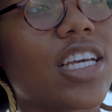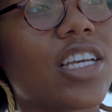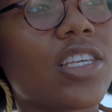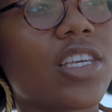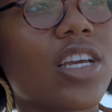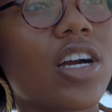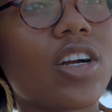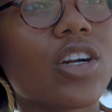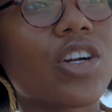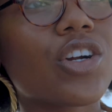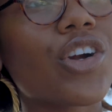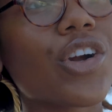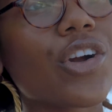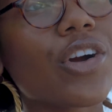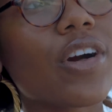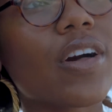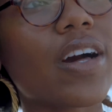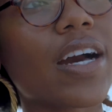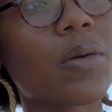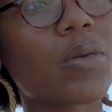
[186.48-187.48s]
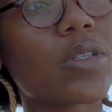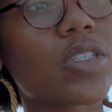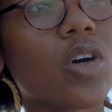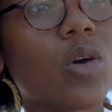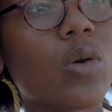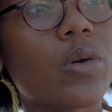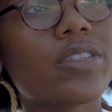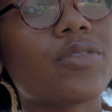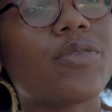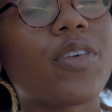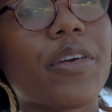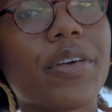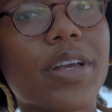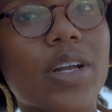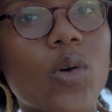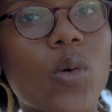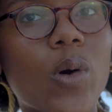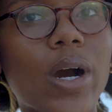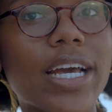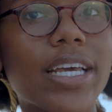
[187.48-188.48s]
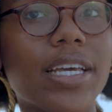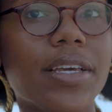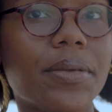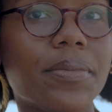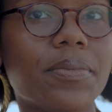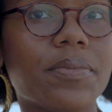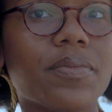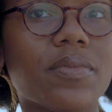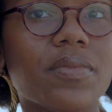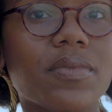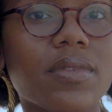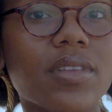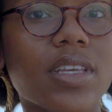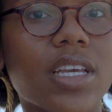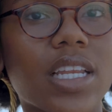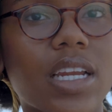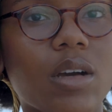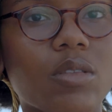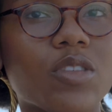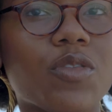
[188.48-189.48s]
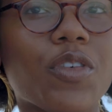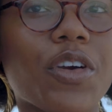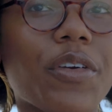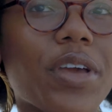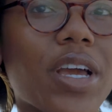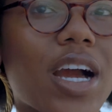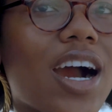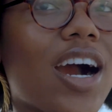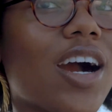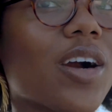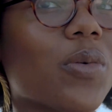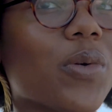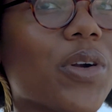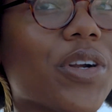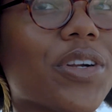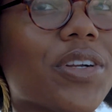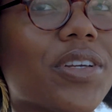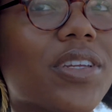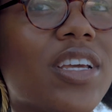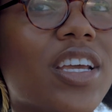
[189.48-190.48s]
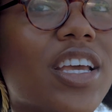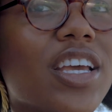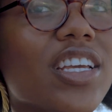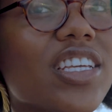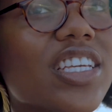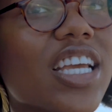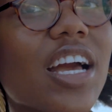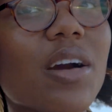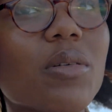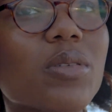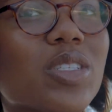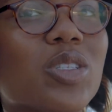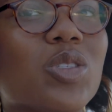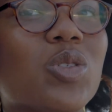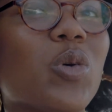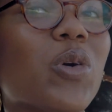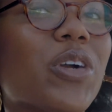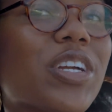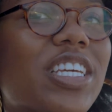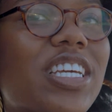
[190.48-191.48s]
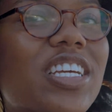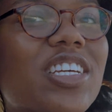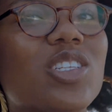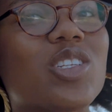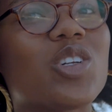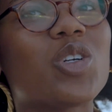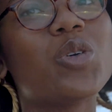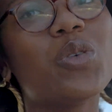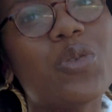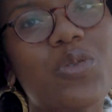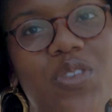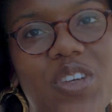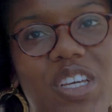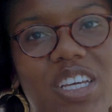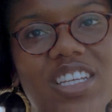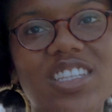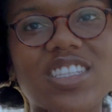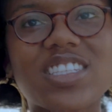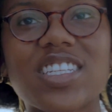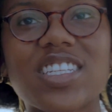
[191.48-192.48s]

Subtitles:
a young girl, I was always very quiet and I was very awkward. Yeah, I was dorky and goofy and